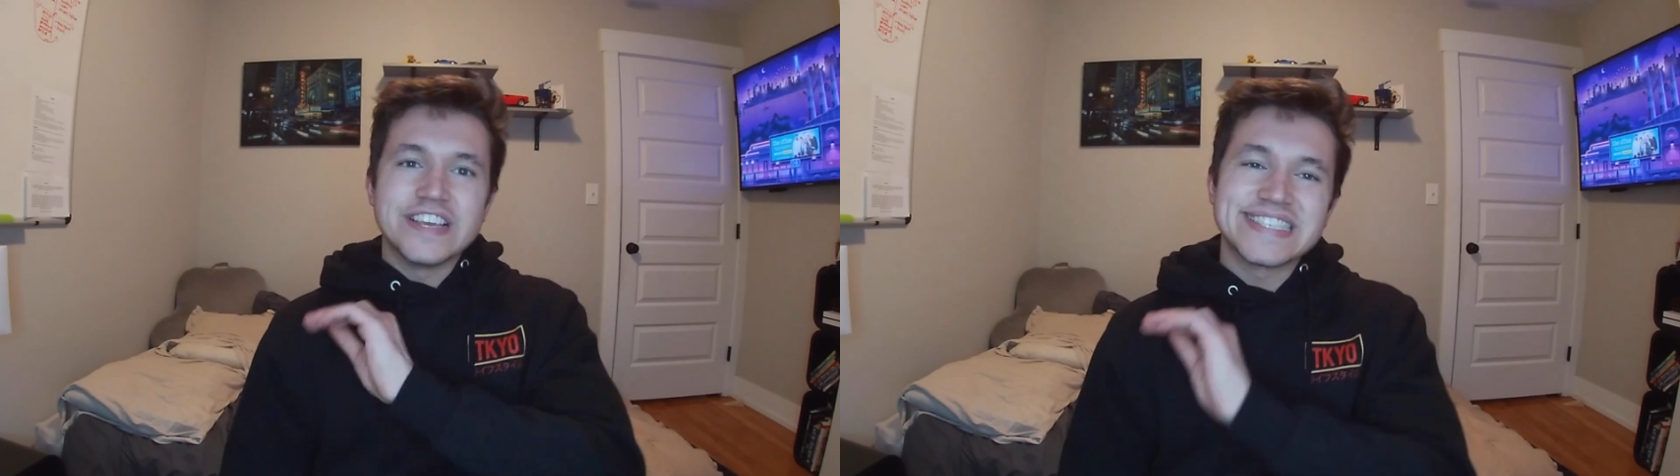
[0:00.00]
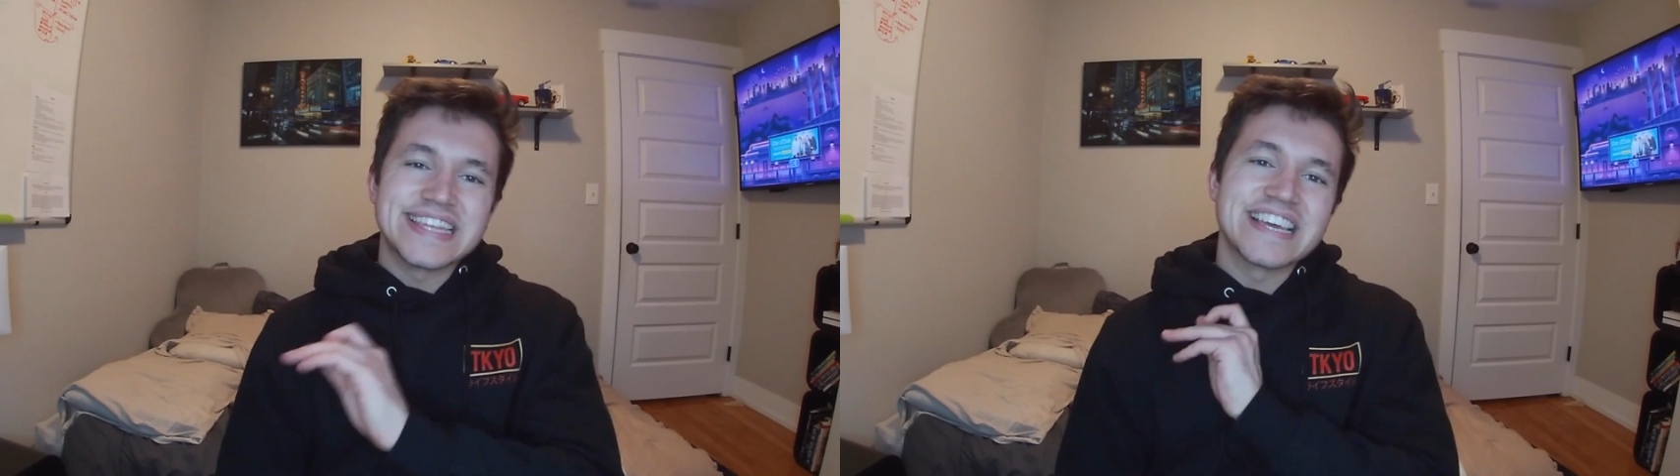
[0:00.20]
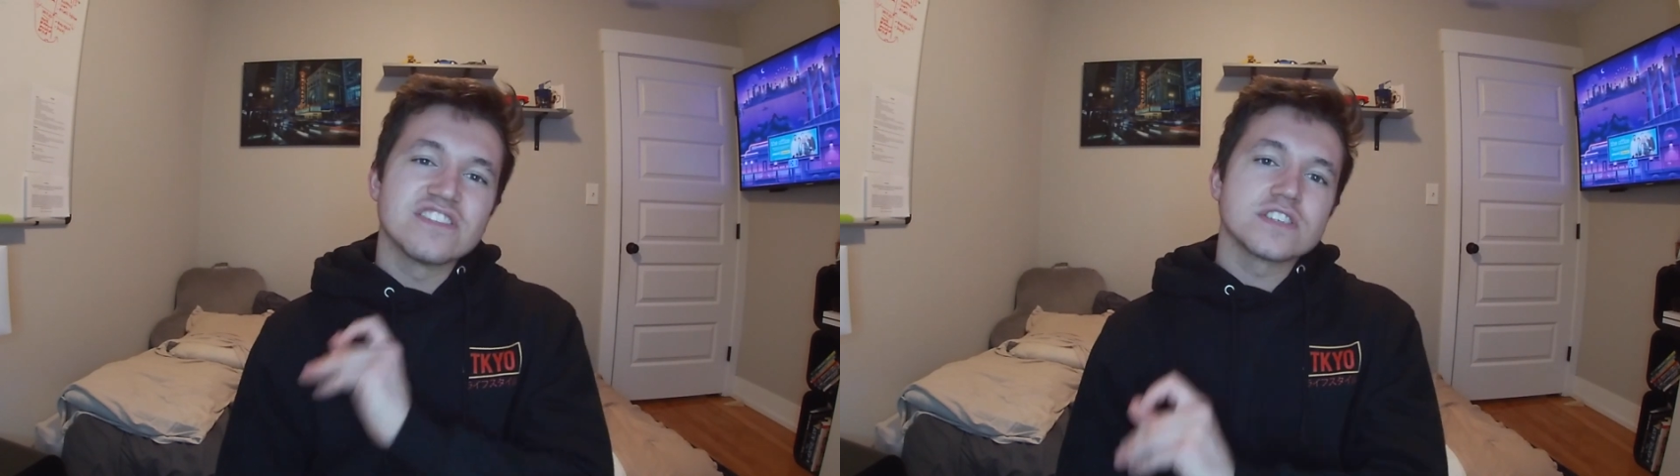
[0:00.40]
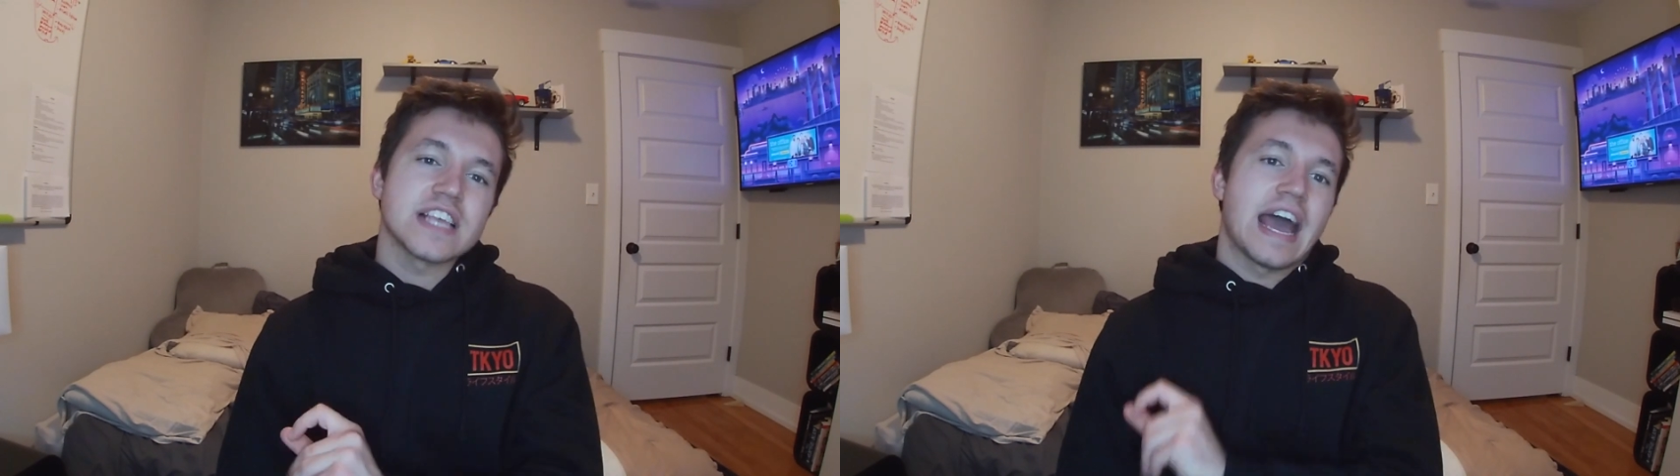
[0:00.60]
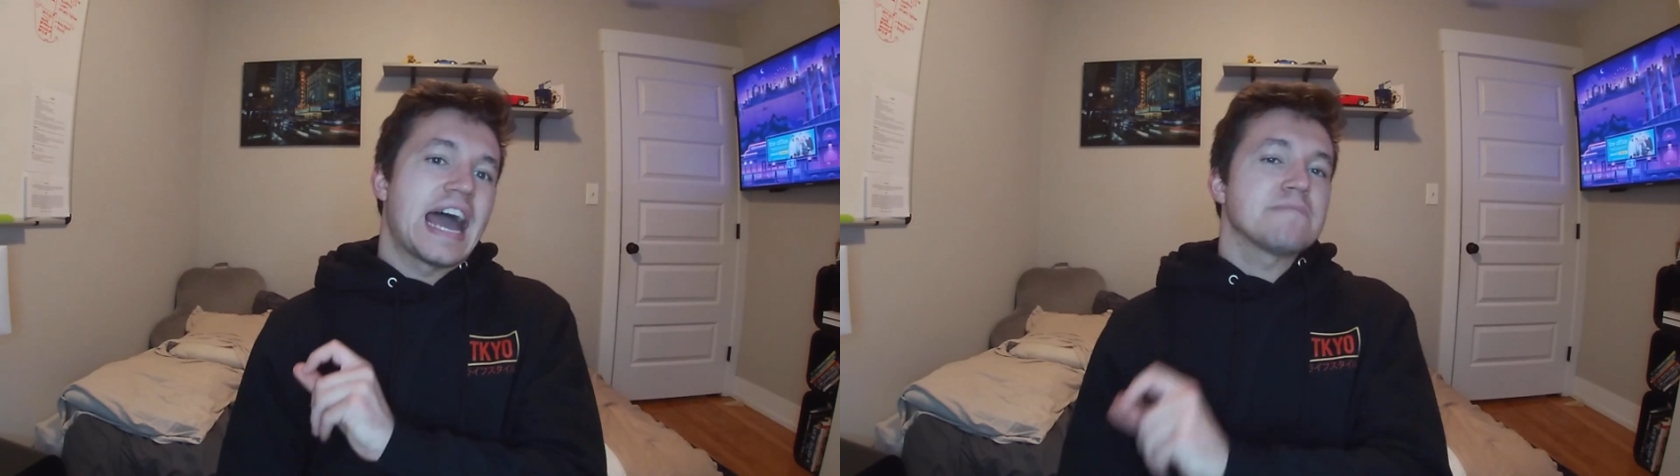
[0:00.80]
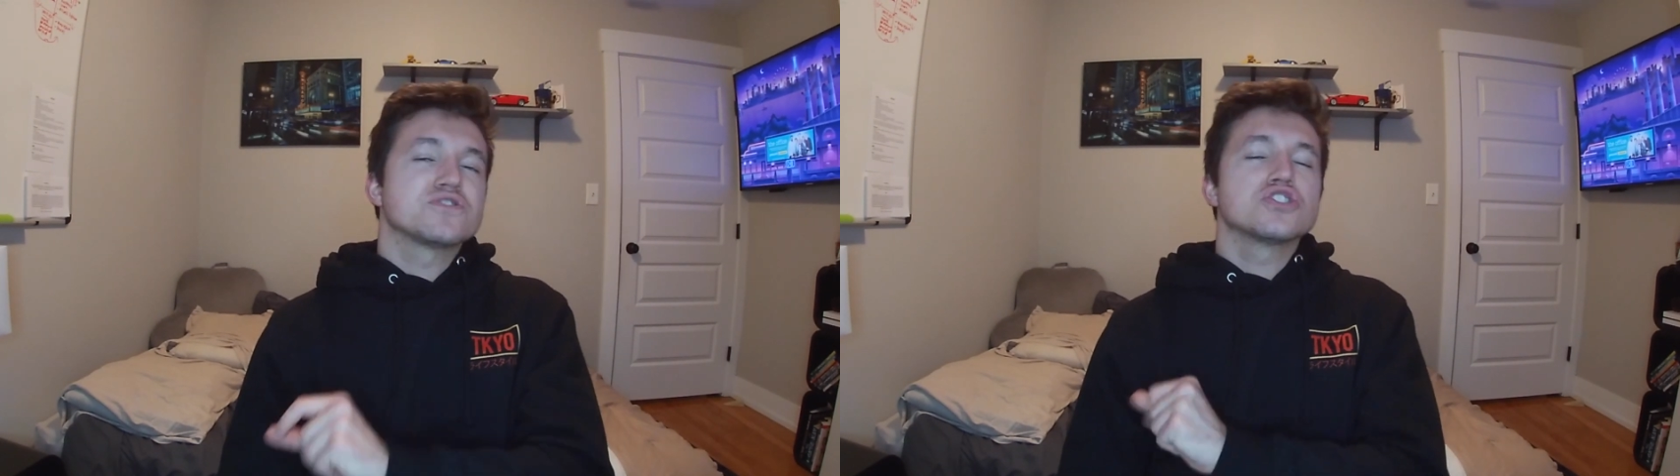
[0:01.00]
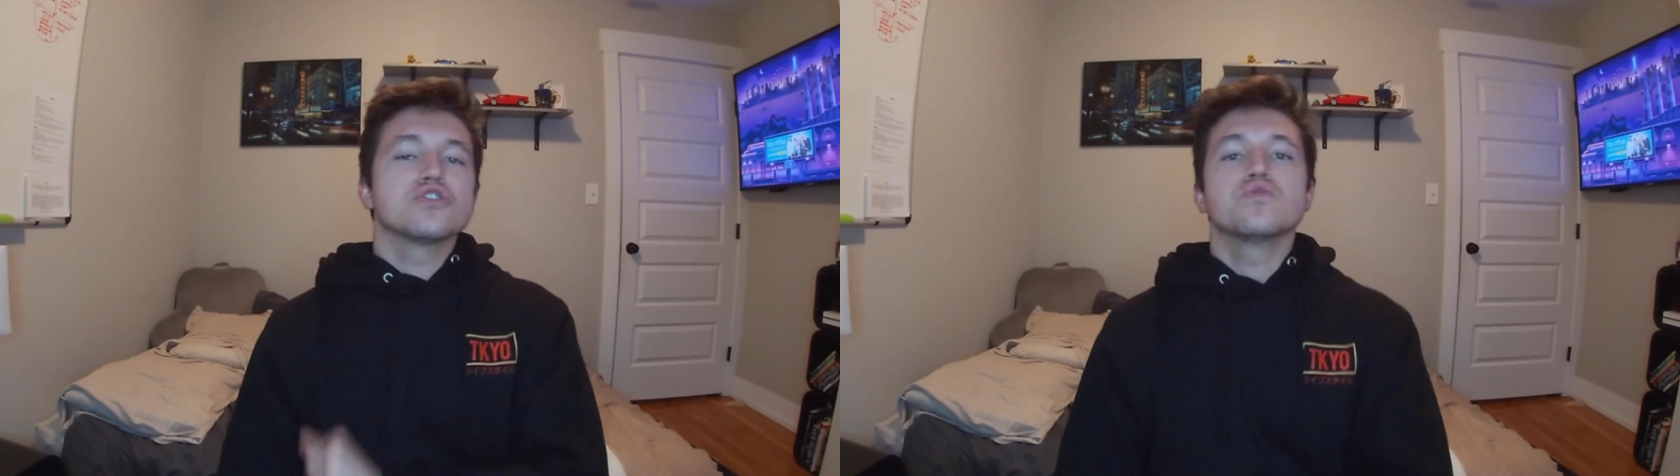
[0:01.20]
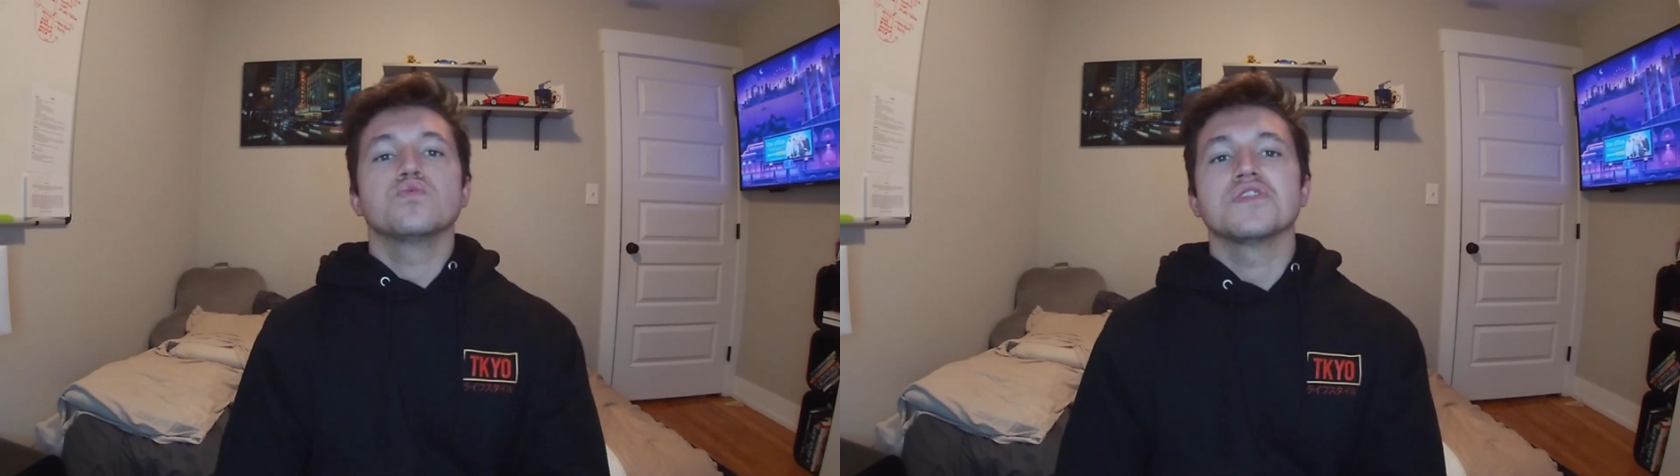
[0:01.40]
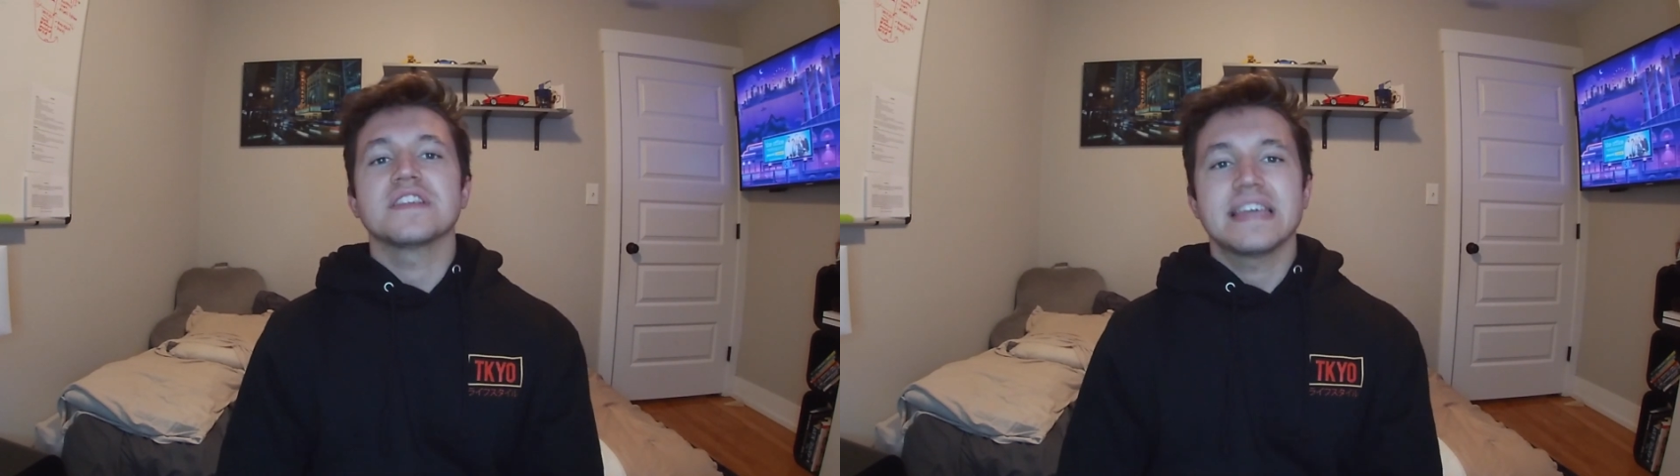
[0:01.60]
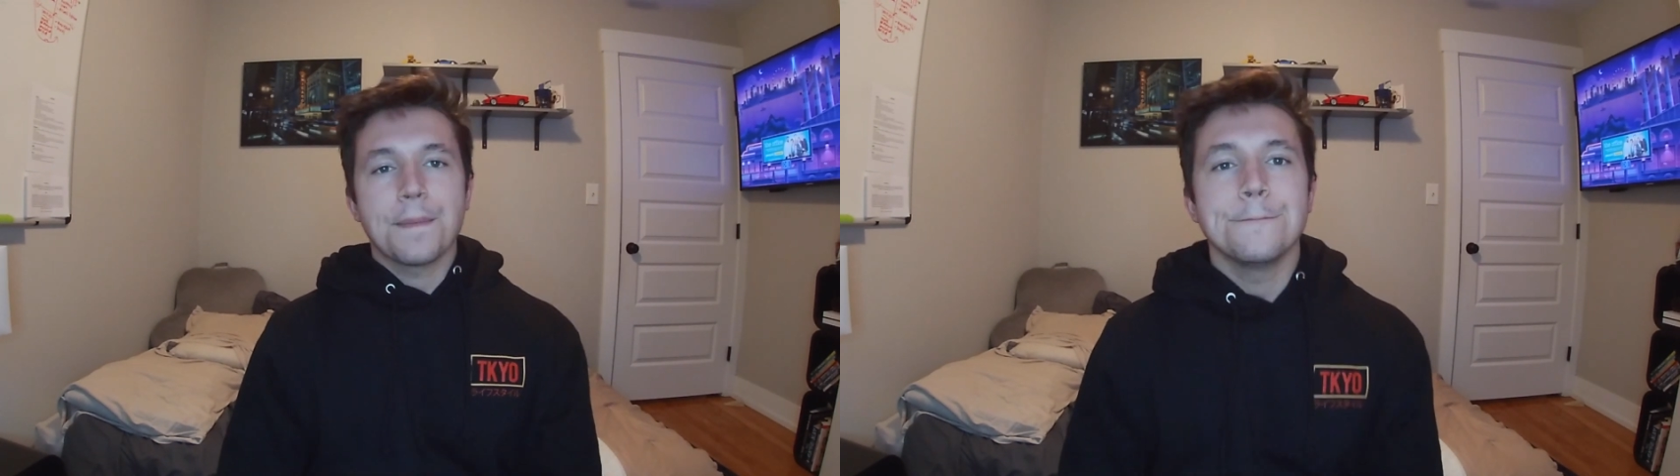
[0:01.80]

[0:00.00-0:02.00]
This thing looks absolutely